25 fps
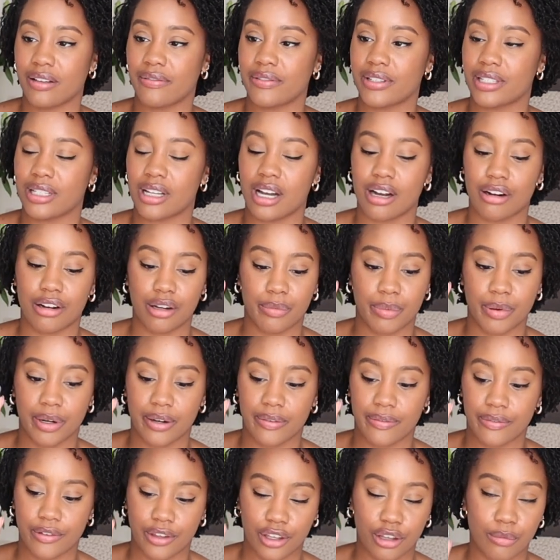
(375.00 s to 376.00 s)
of Zara
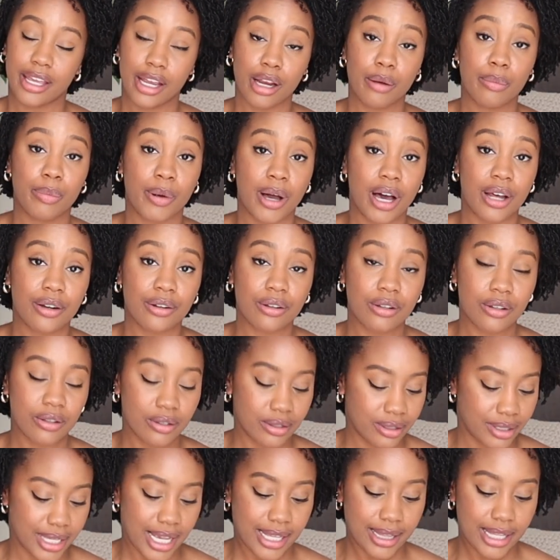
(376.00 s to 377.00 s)
perfume. Their
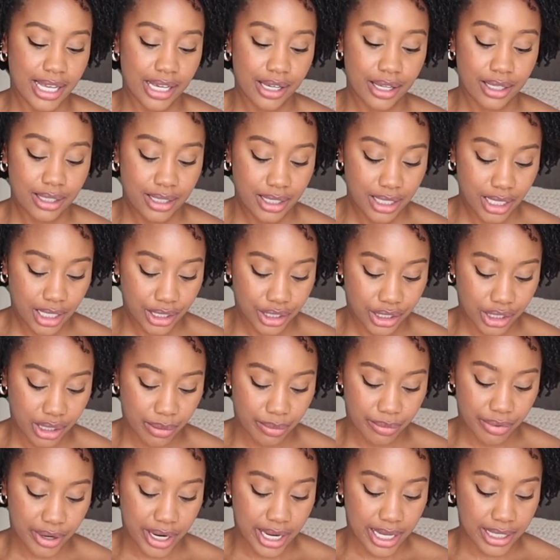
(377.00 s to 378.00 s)
bottles, like, they could teach
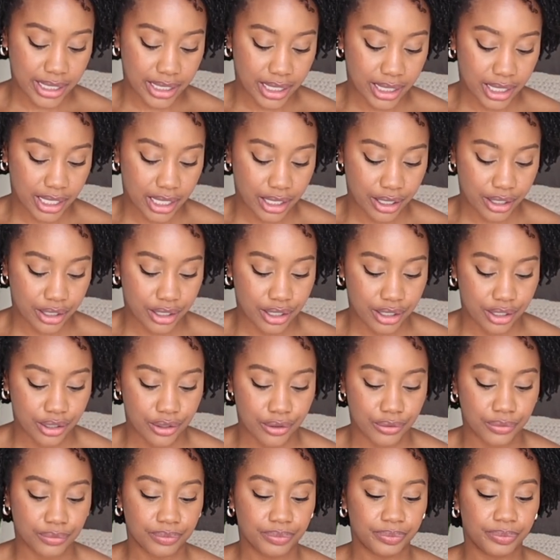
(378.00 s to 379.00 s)
some brands a thing or
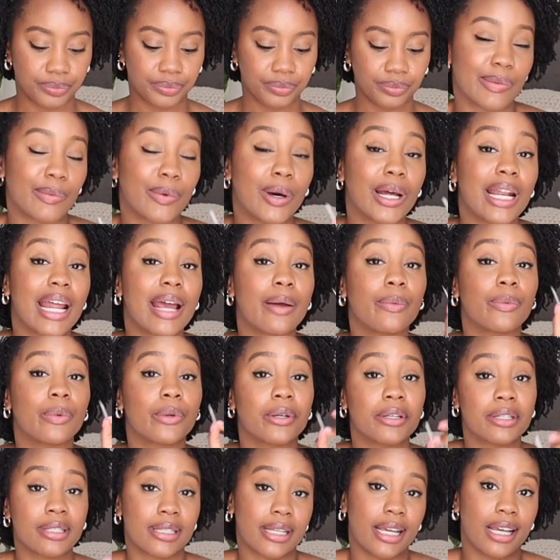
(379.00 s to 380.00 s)
two. What I
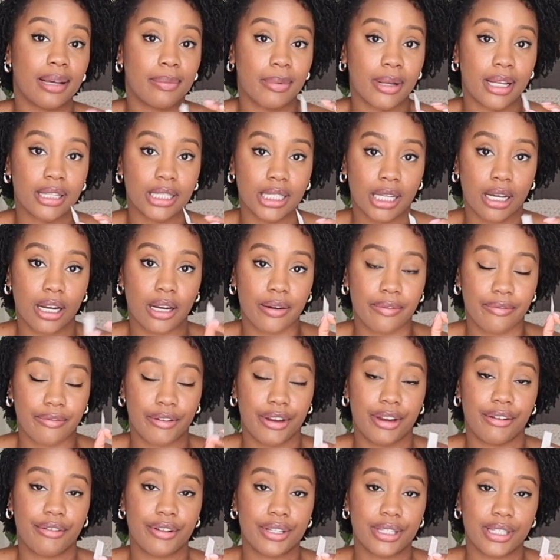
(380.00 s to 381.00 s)
will say about Zara
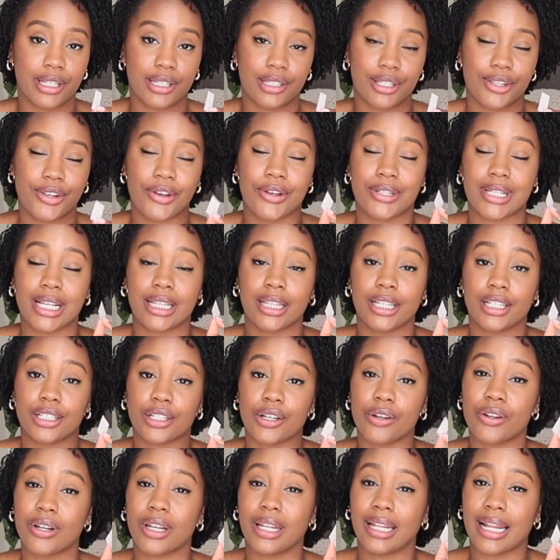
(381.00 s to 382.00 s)
fragrances though is that they
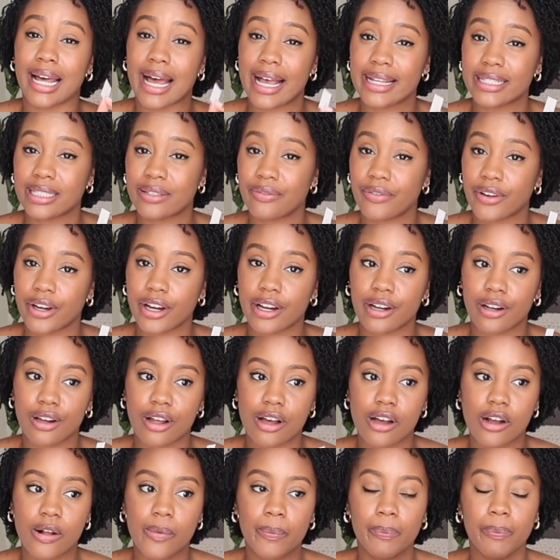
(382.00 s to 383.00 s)
don't last very
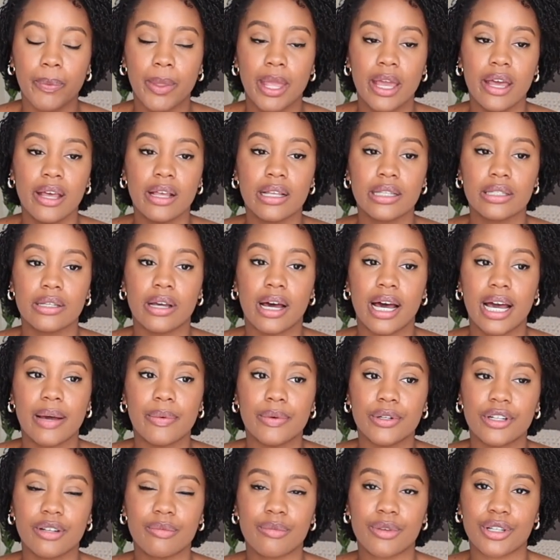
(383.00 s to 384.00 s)
long. So I
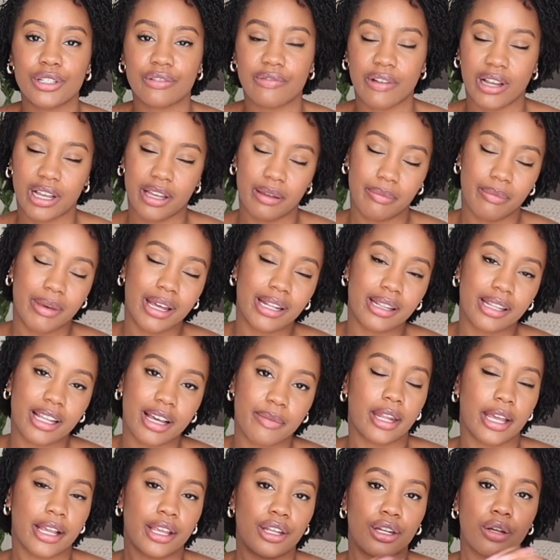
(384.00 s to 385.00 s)
would almost recommend
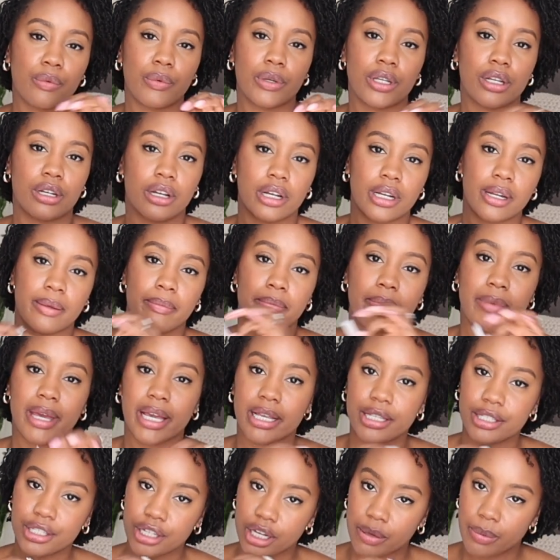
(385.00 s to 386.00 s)
that, like, you know, when you're gonna
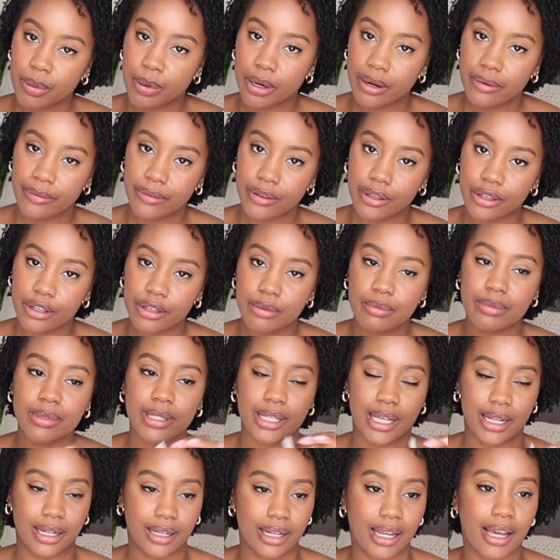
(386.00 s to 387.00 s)
mix your perfumes,
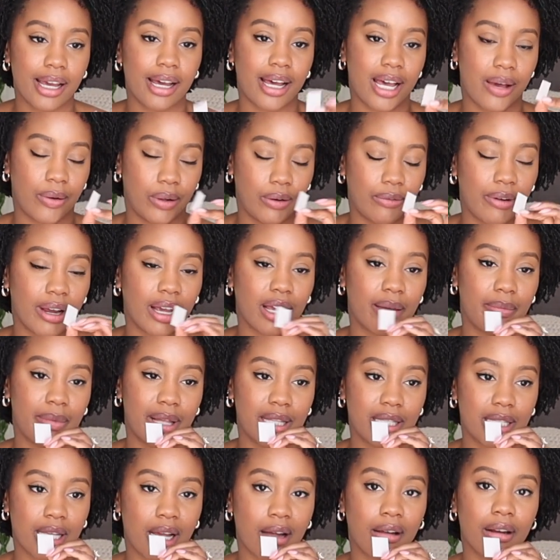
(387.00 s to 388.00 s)
then yeah, I would
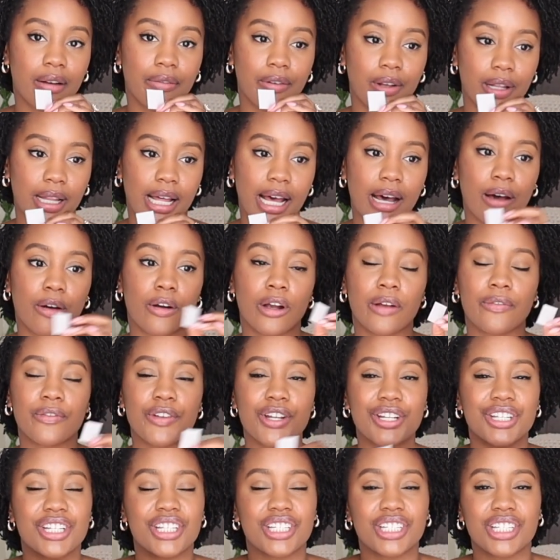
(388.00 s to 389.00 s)
recommend Zara for that. Or if
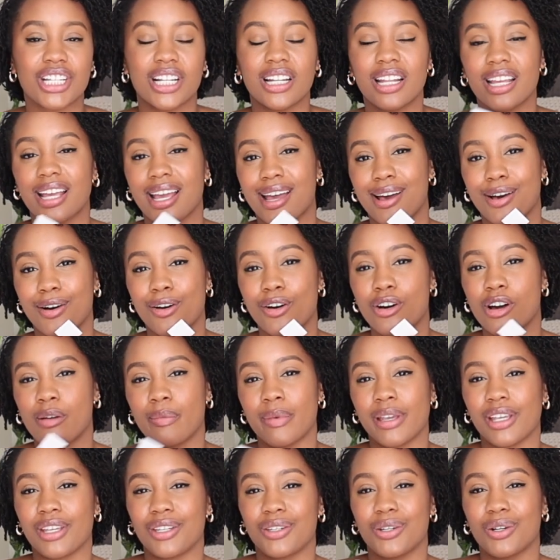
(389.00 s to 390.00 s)
you're just chilling at
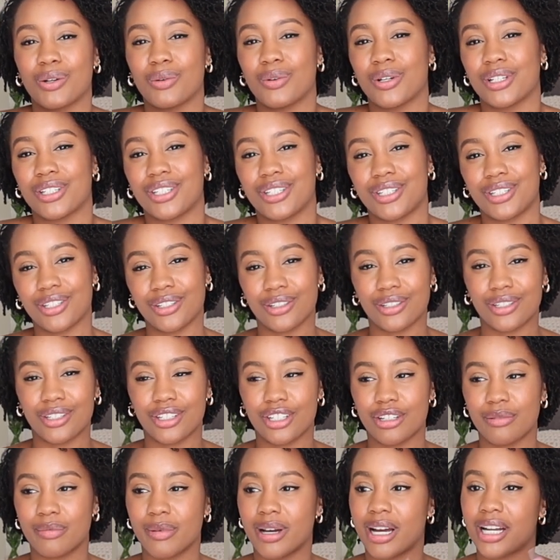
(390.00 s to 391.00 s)
home and you don't want to do
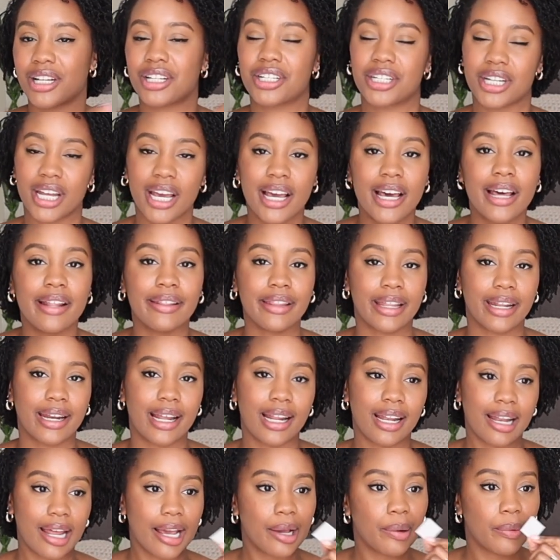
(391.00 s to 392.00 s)
too much, then
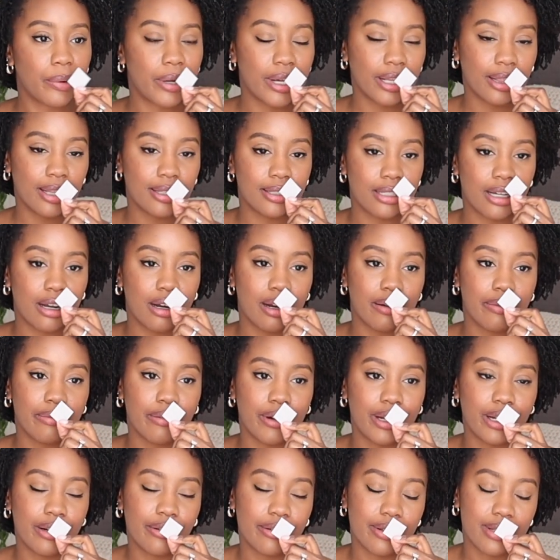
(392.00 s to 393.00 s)
I like wearing the Zara
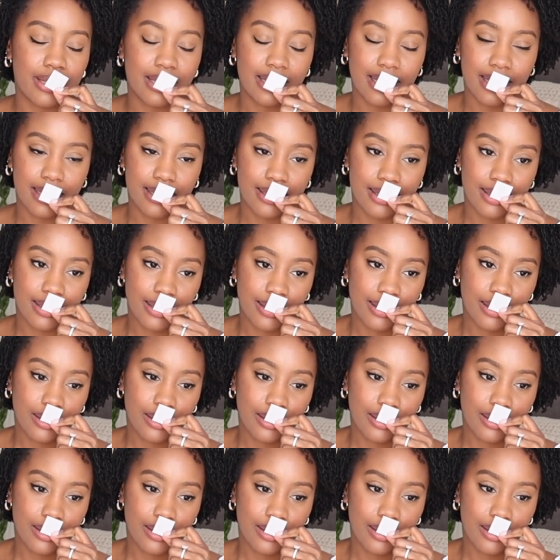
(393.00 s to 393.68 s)
fragrances.